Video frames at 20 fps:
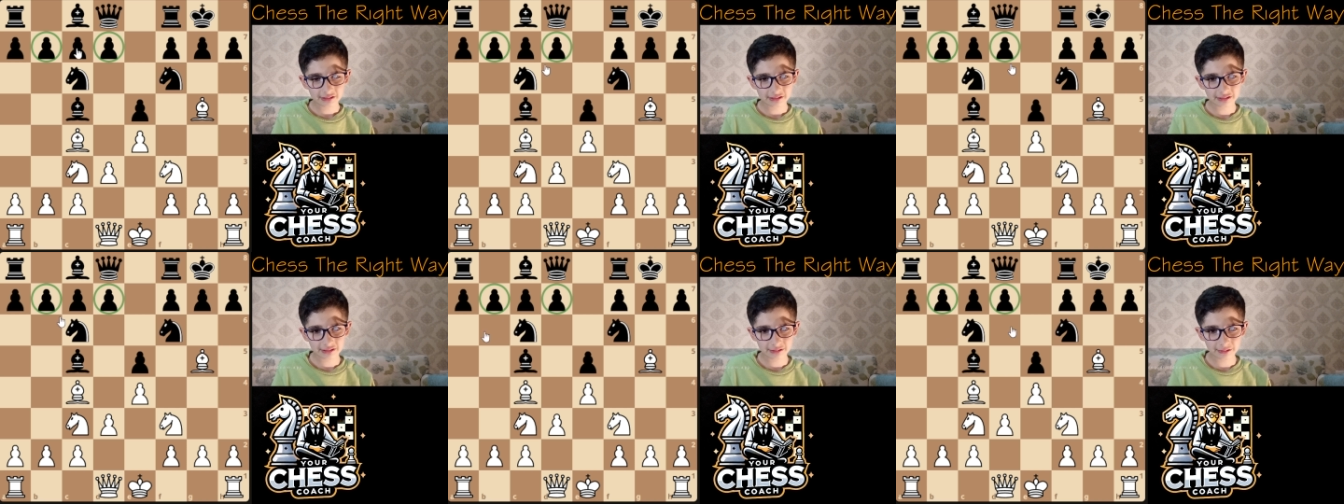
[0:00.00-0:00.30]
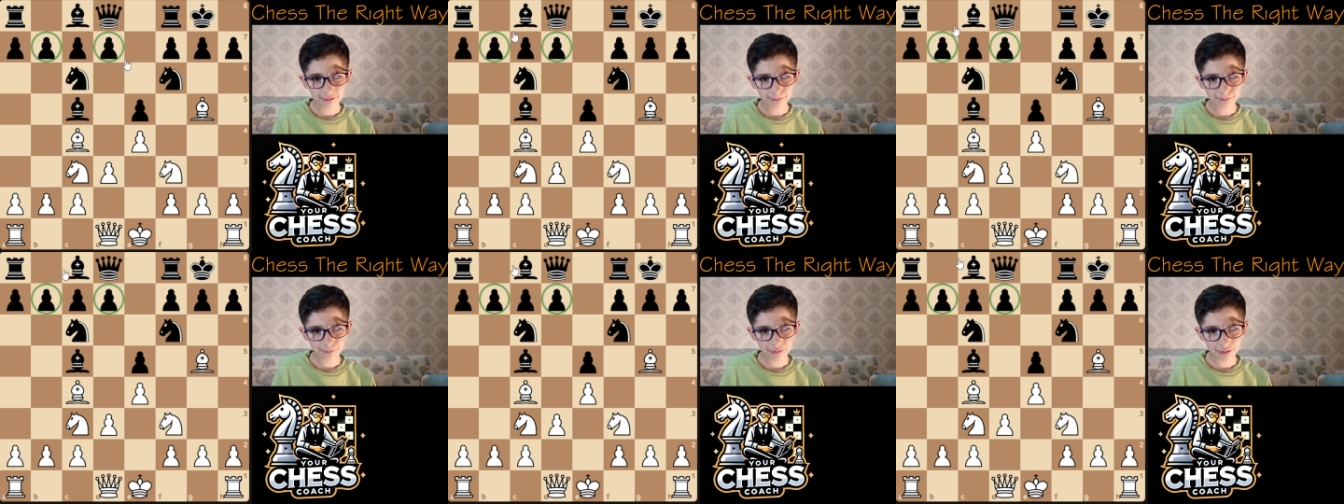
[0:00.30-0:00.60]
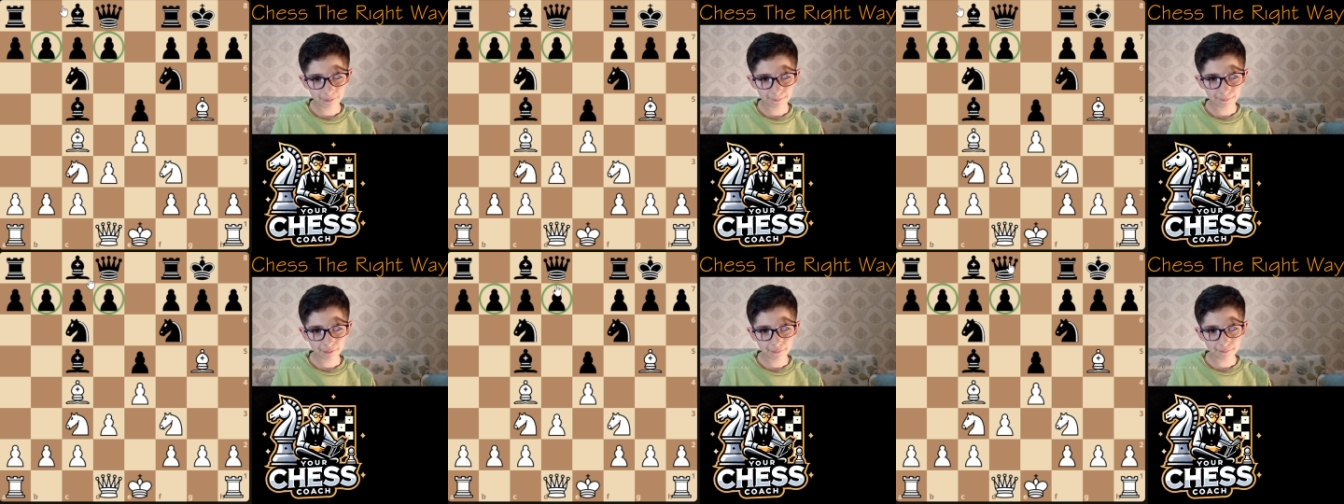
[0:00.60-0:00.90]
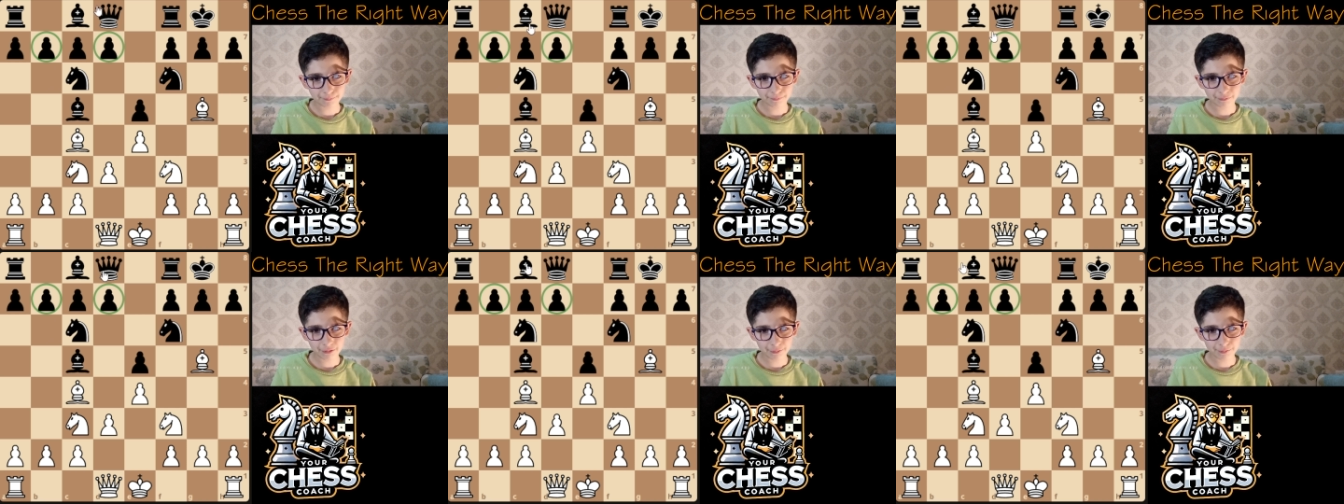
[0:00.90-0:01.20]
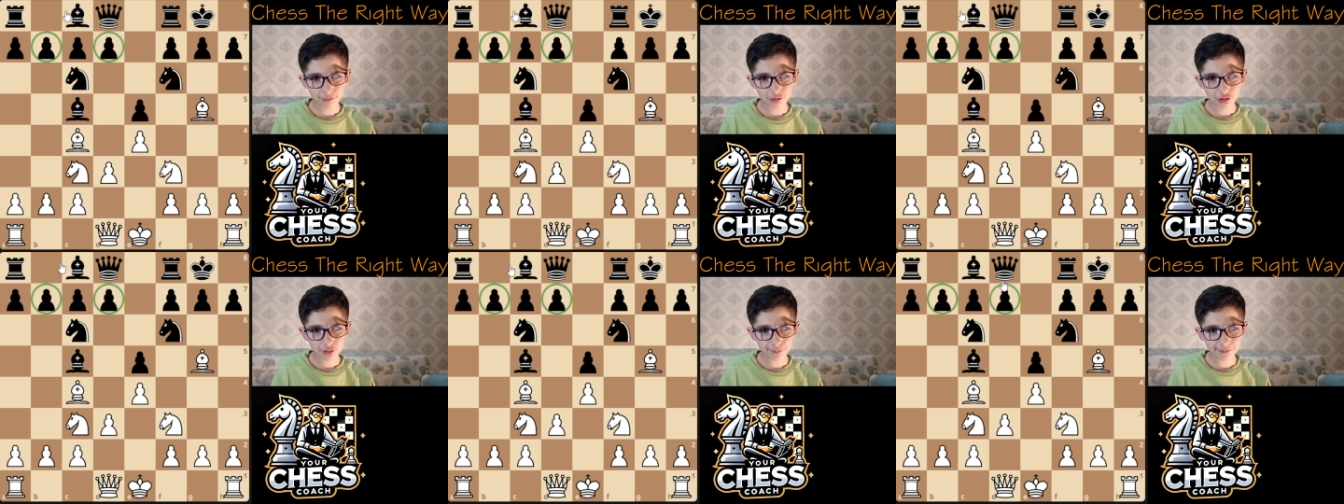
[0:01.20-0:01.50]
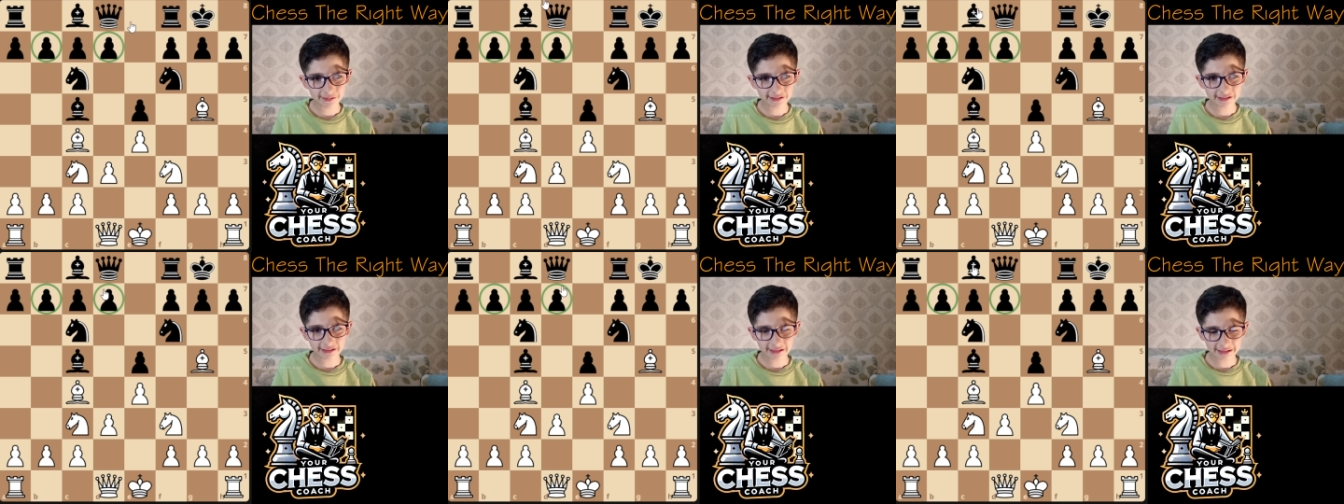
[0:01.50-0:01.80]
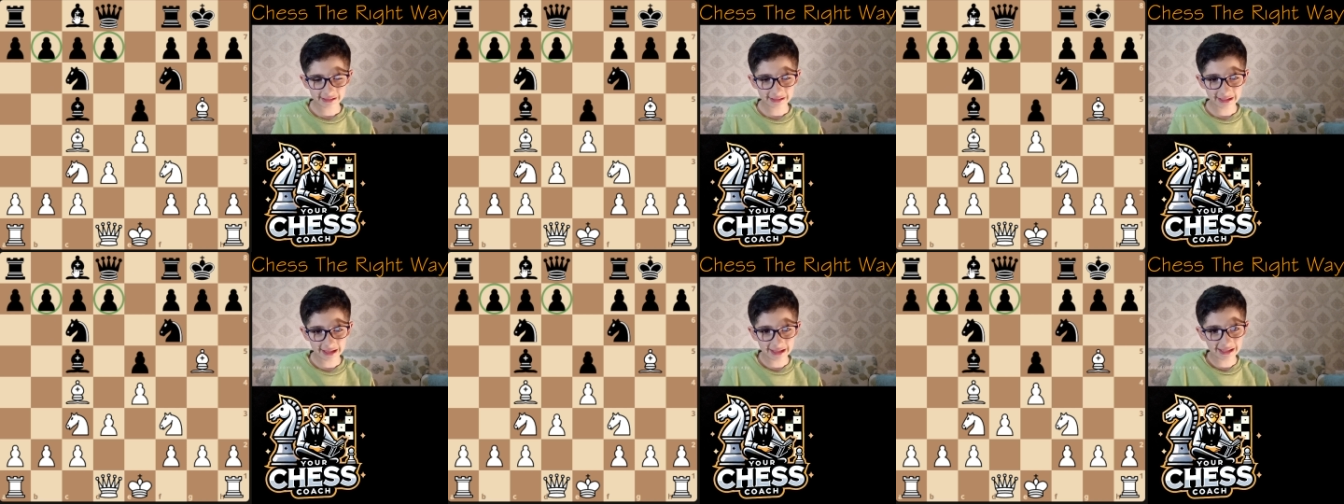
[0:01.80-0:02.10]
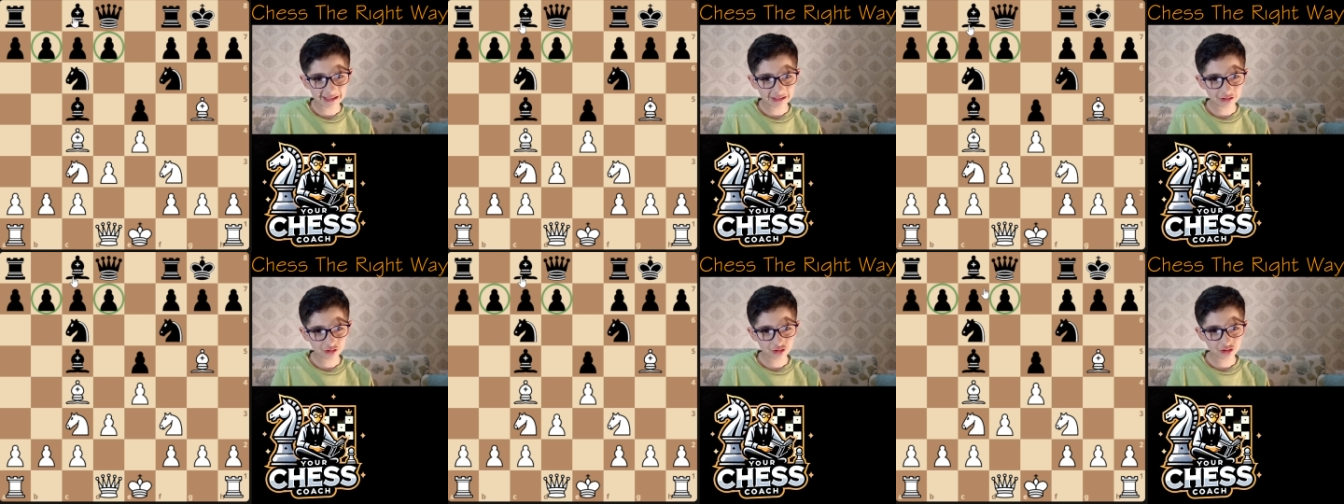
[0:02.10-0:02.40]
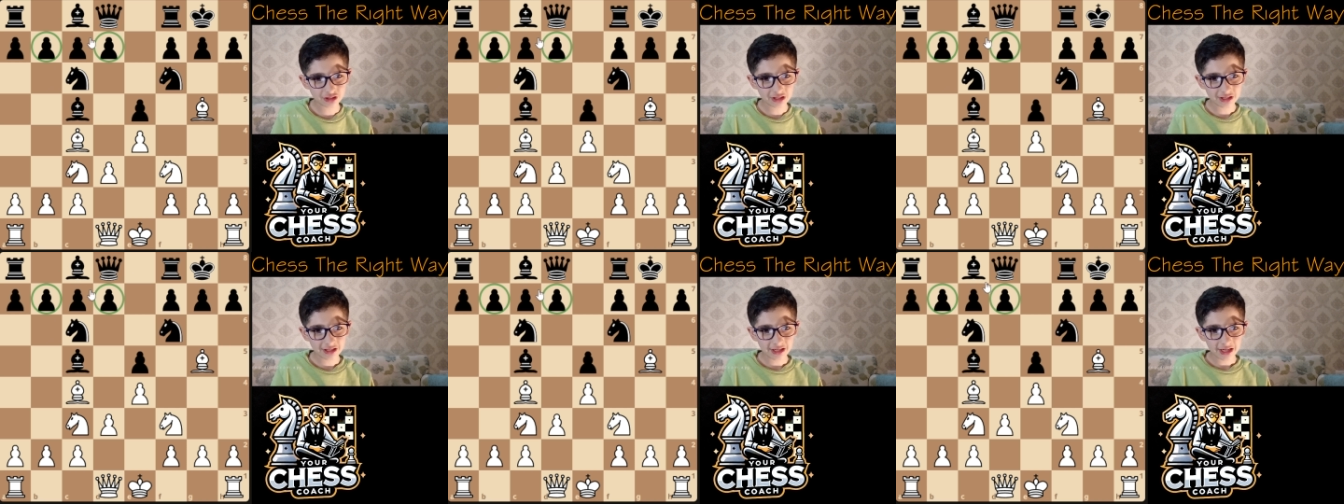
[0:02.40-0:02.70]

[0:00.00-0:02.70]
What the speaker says: the bishop is in a cage,